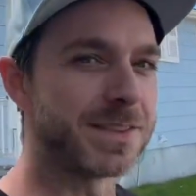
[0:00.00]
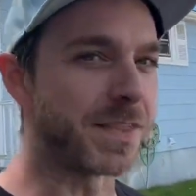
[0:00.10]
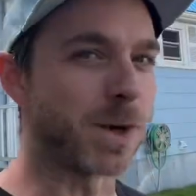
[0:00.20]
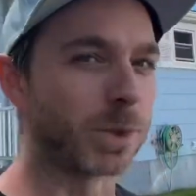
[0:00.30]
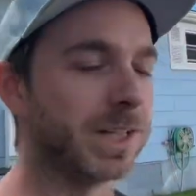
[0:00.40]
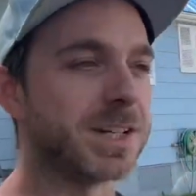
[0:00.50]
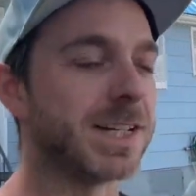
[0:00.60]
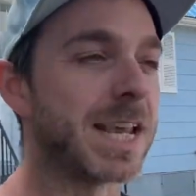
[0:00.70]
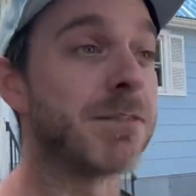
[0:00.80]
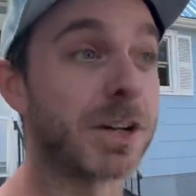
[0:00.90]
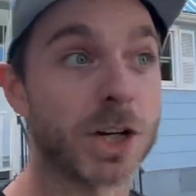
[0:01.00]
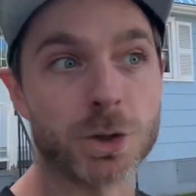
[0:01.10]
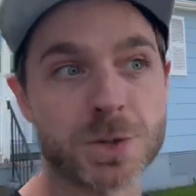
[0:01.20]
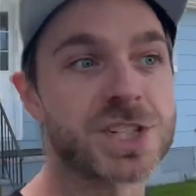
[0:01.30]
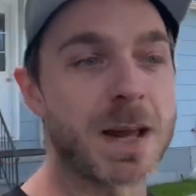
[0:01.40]
that they really didn't get a very
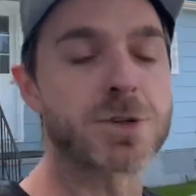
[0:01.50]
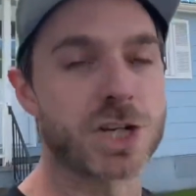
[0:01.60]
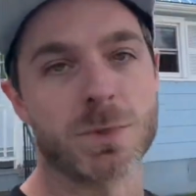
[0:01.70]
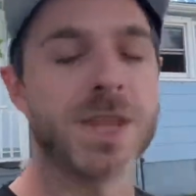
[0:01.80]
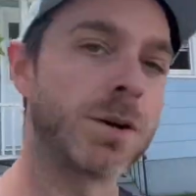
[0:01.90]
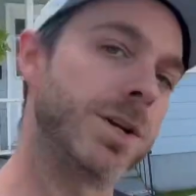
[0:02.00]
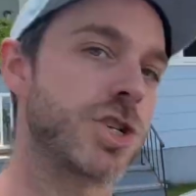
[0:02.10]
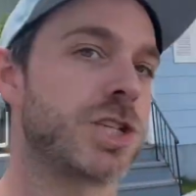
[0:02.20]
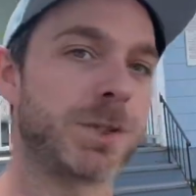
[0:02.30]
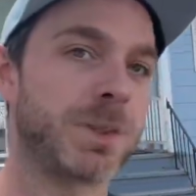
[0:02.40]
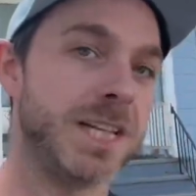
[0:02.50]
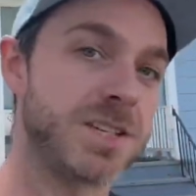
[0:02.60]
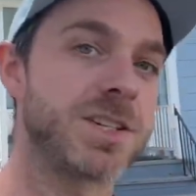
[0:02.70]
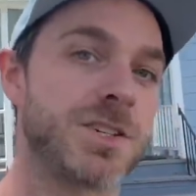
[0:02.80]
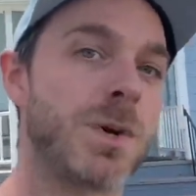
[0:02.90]
good reception when they were initially
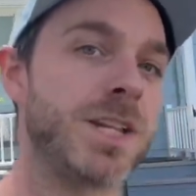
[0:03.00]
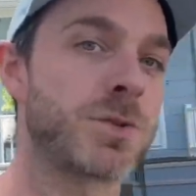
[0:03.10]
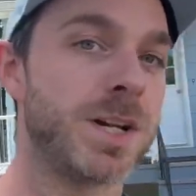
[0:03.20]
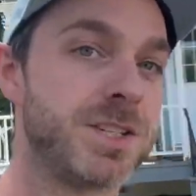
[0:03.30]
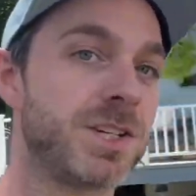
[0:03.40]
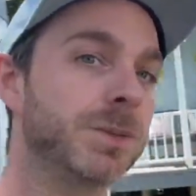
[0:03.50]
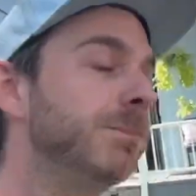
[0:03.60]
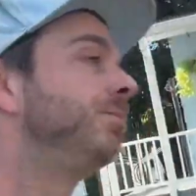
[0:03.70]
released in 2022.